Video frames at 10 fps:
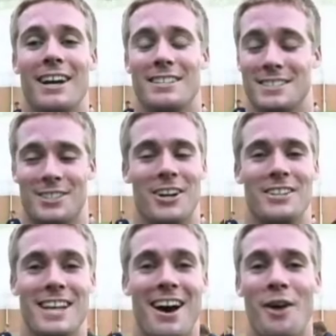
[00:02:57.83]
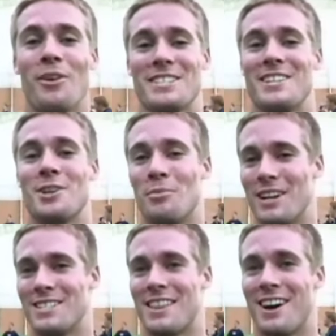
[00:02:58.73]
as it turns out, I wasn't as open
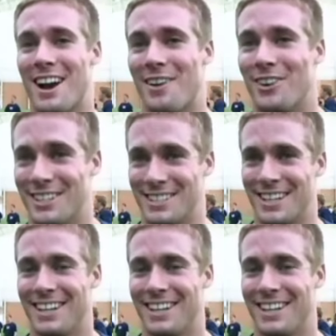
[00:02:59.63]
as I thought I was.